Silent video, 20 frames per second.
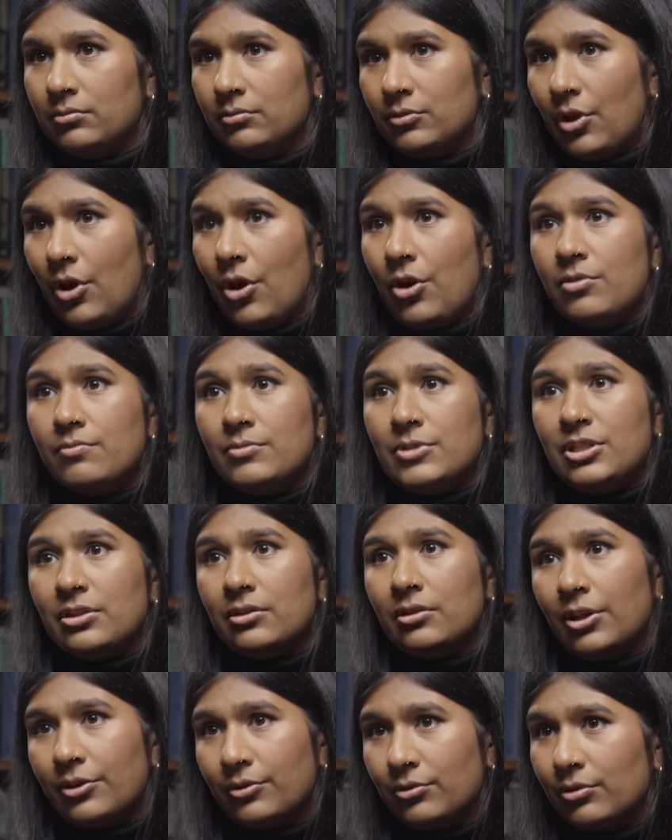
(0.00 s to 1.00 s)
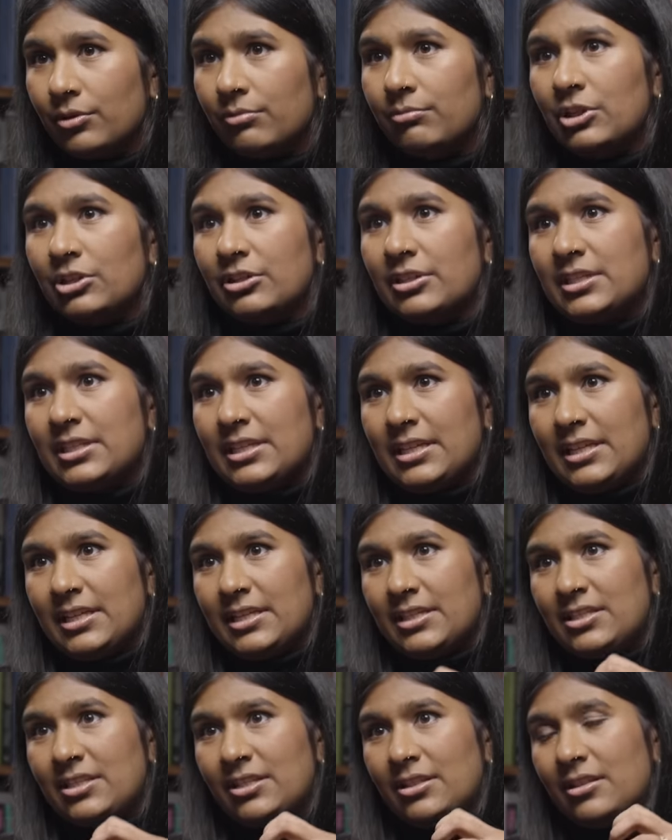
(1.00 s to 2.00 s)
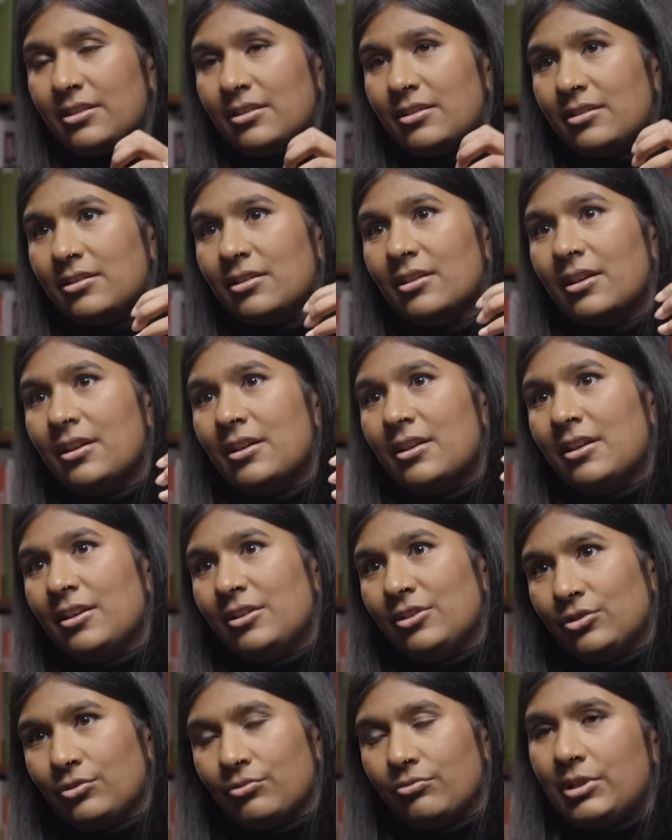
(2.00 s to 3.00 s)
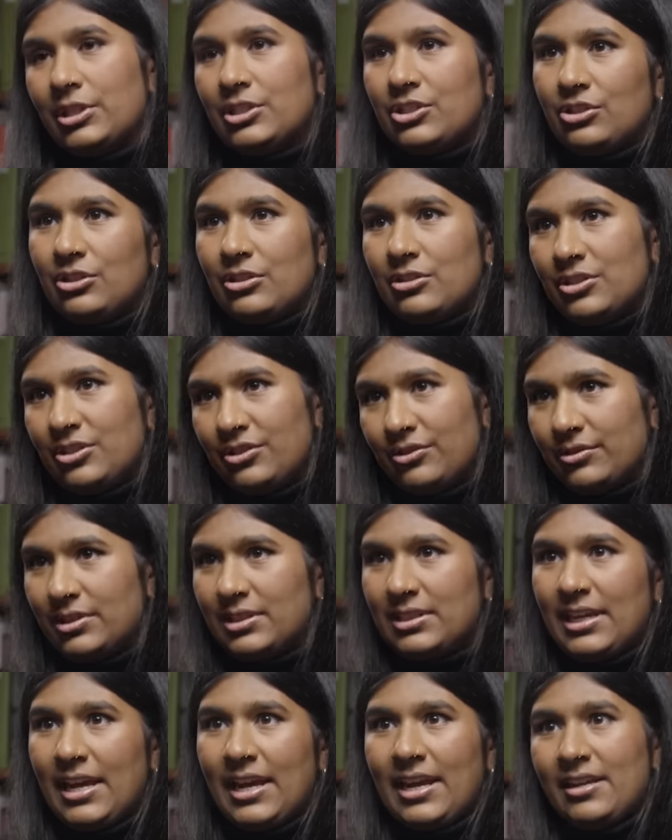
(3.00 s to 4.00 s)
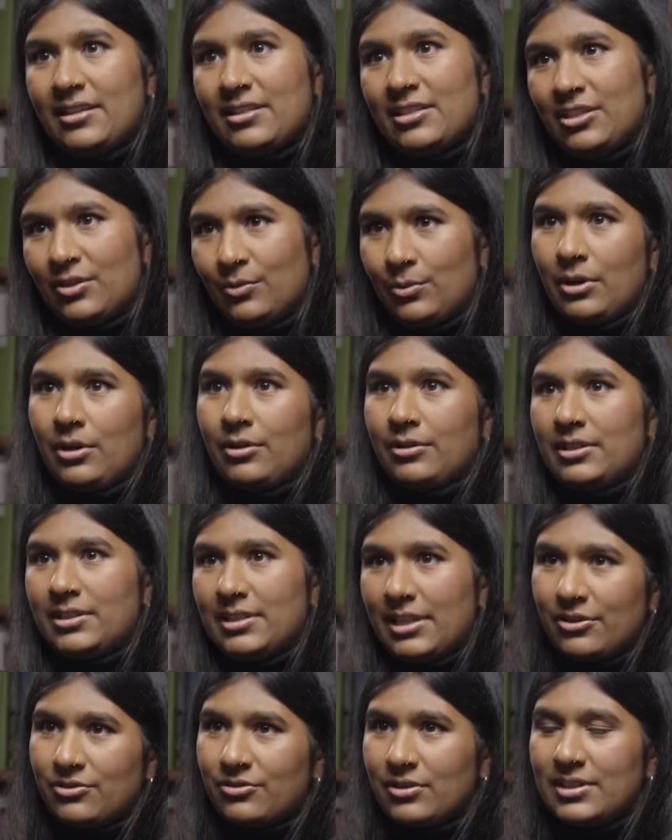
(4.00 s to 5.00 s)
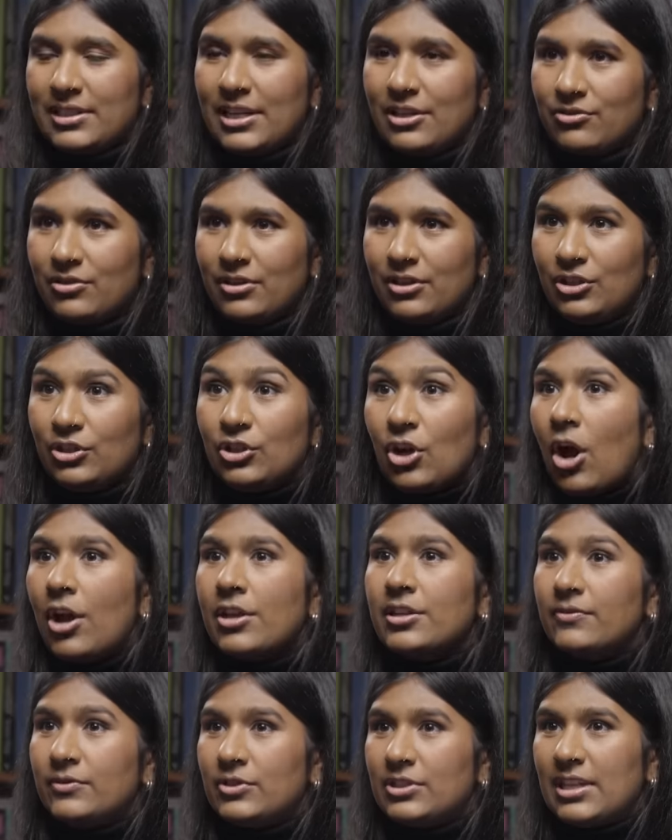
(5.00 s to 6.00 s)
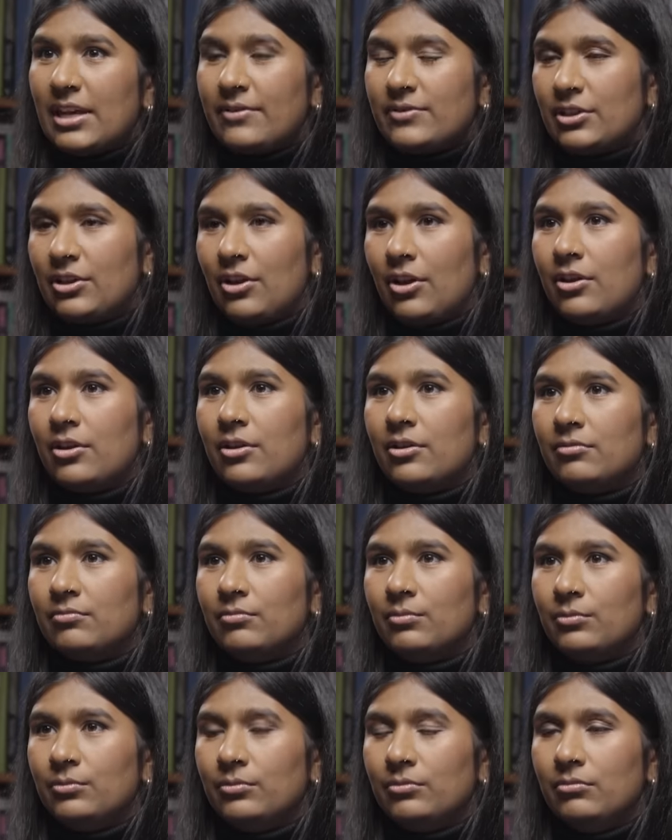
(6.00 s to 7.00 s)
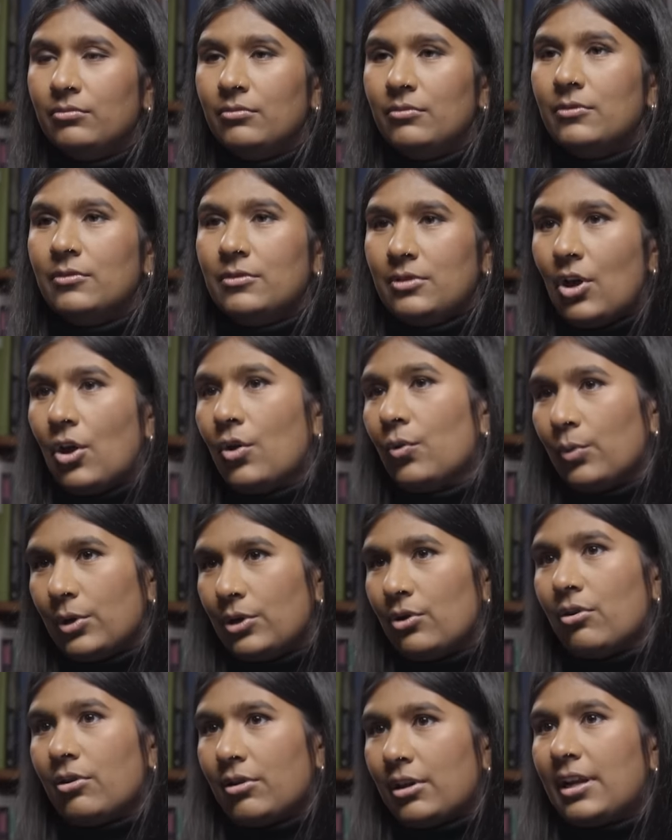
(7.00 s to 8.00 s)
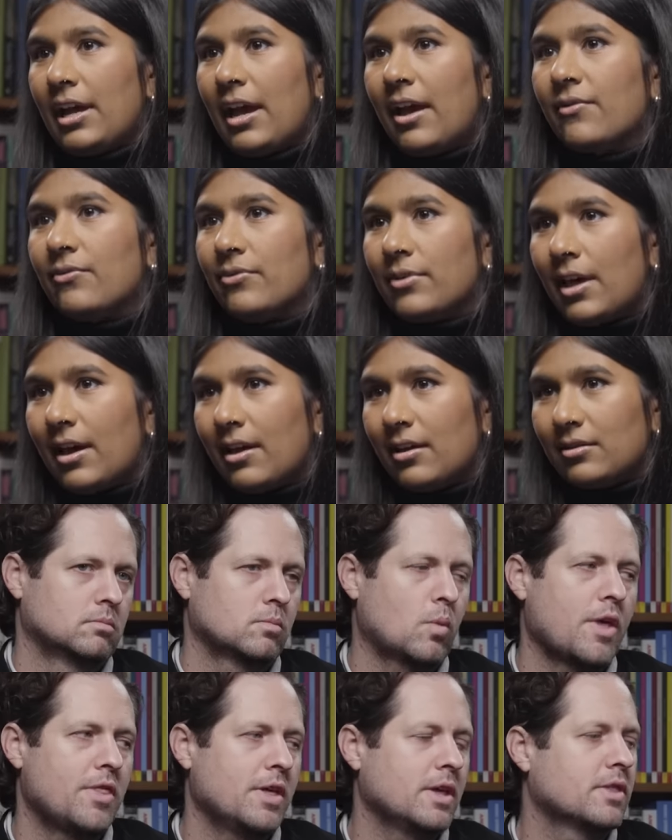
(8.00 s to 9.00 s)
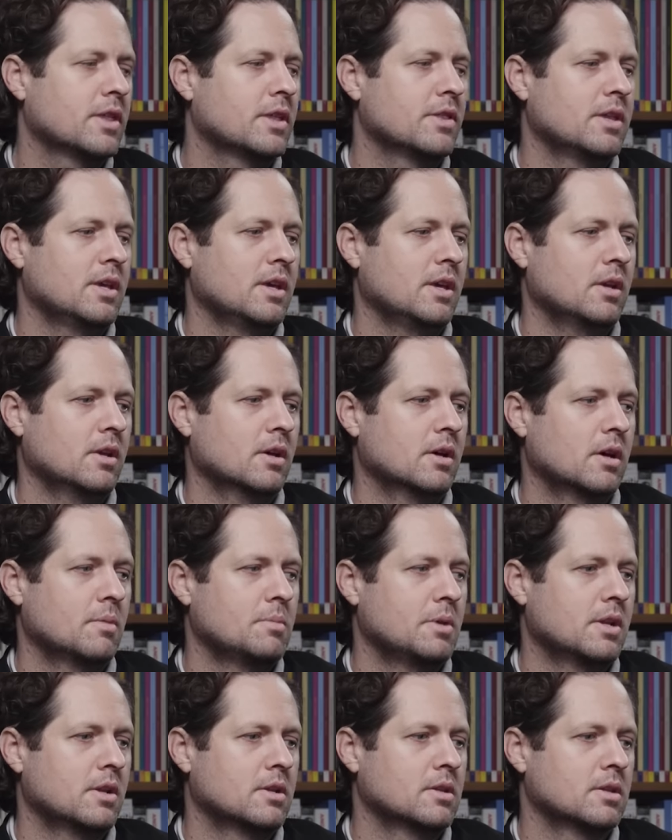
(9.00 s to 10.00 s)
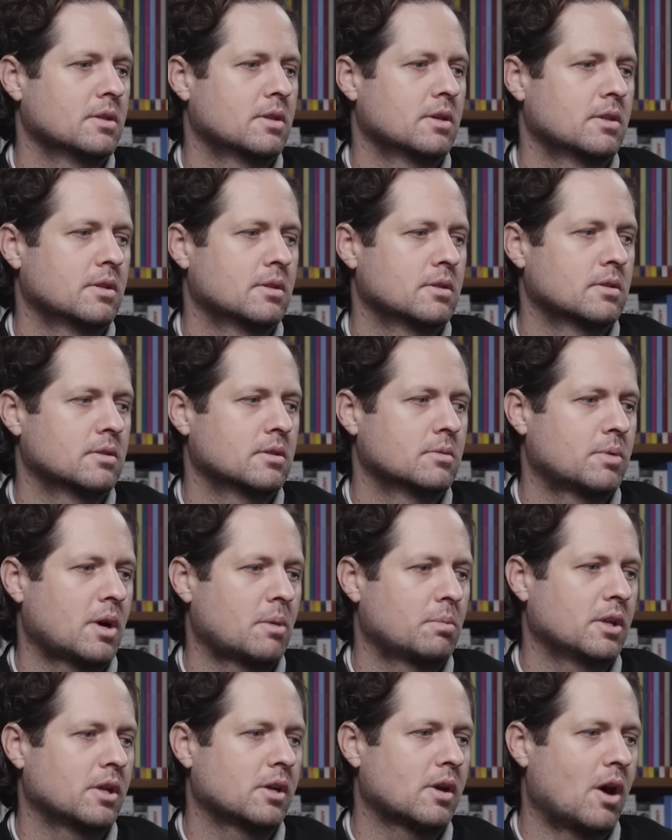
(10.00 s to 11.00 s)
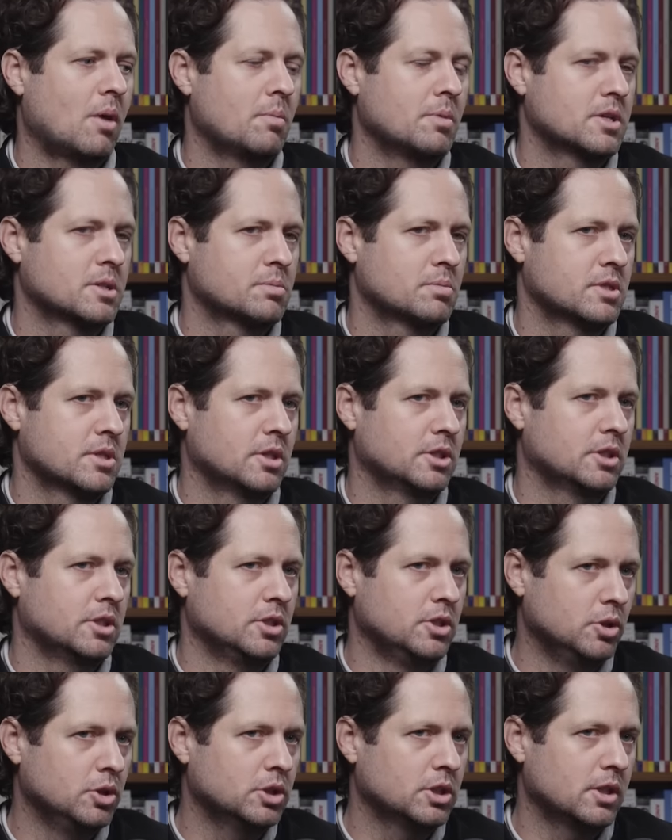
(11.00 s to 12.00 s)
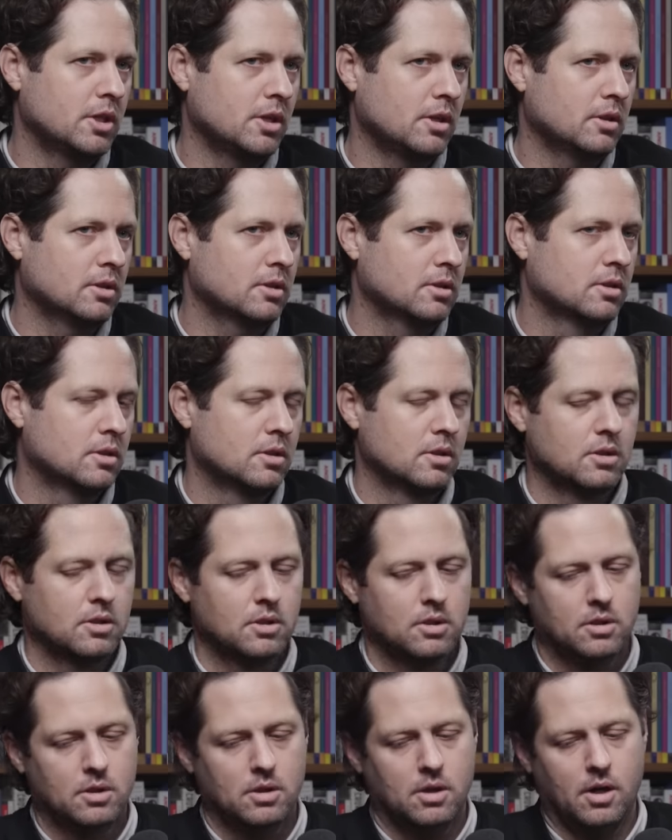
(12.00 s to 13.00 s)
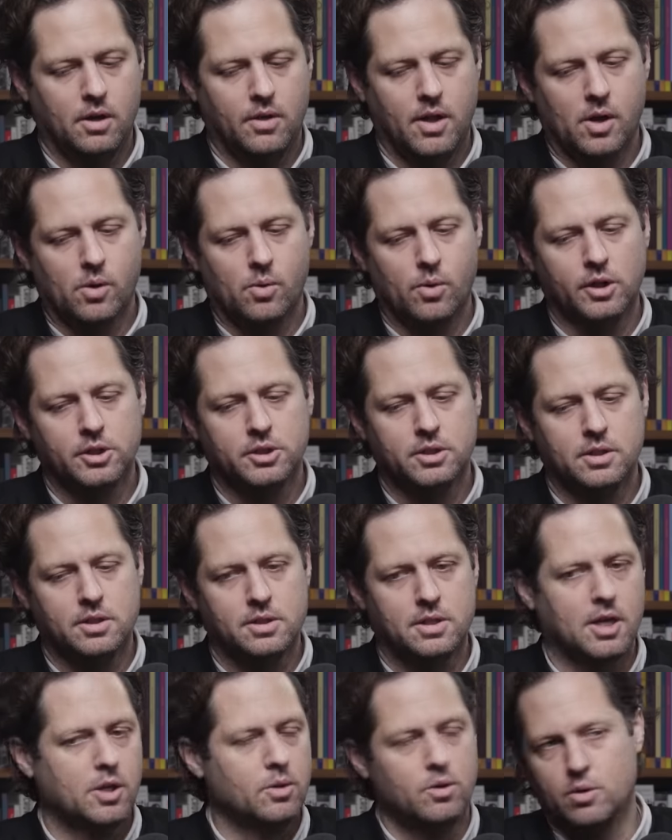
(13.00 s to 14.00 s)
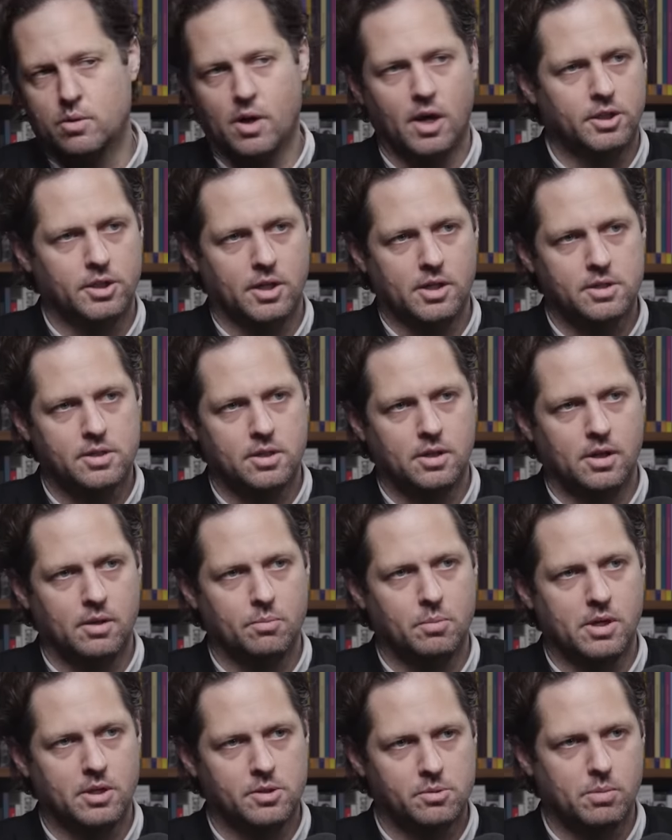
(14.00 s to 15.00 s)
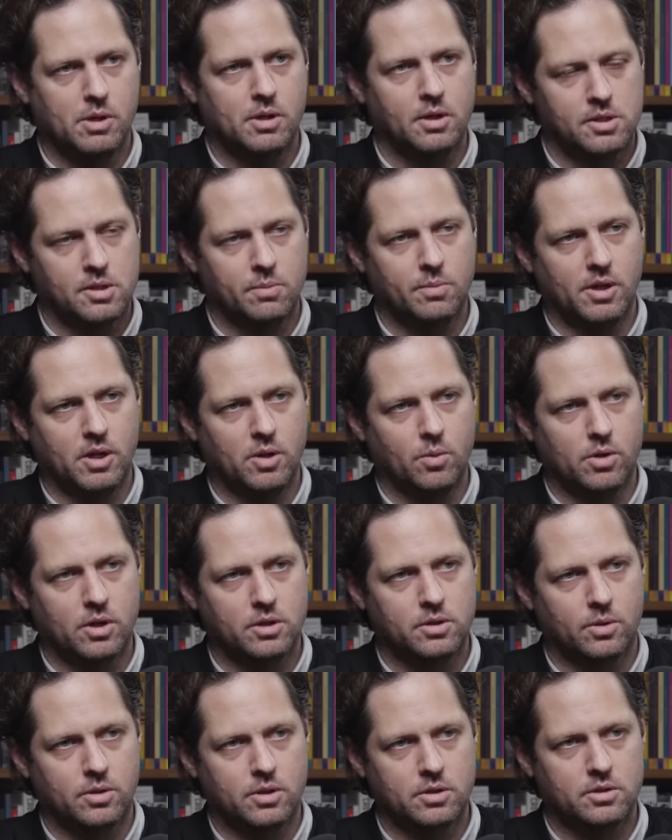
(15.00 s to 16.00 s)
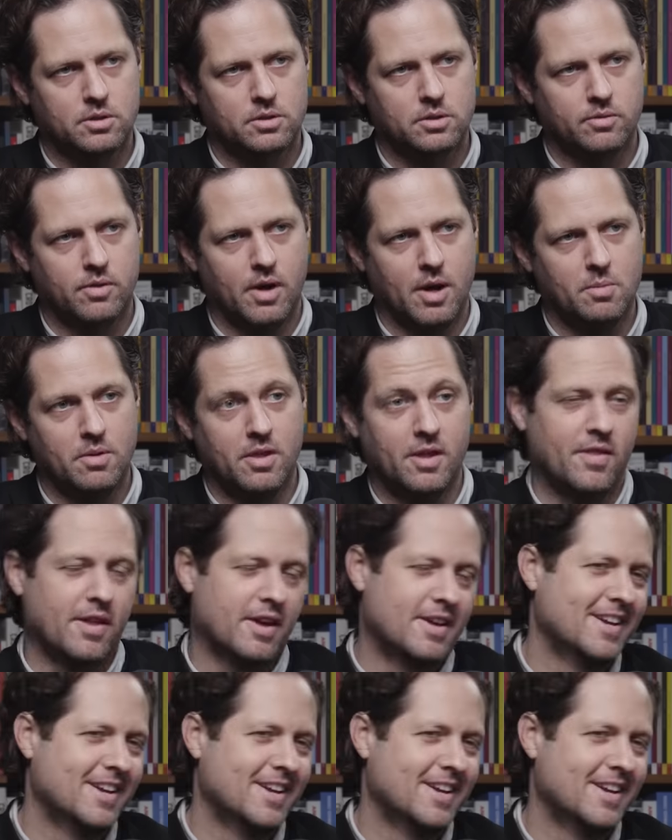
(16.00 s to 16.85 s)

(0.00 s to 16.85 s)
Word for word: a home to your local community, to your region, to your state, to the world, et cetera, et cetera? You kind of just have to go, no, we're not going to have that. Well, I think that the, I mean, the, the properly communist position usually on that question is that you do not jettison it, but it's it's something you work towards, right? But then the,